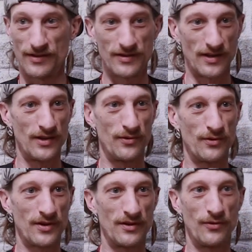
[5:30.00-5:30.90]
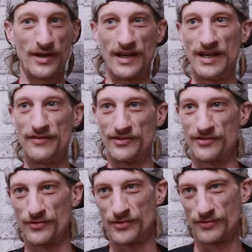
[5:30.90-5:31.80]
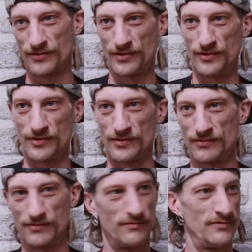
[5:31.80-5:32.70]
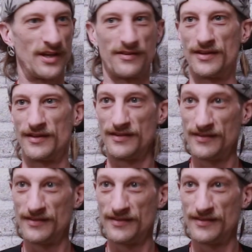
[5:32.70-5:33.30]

So, okay, or, organic living soil, Google, nothing.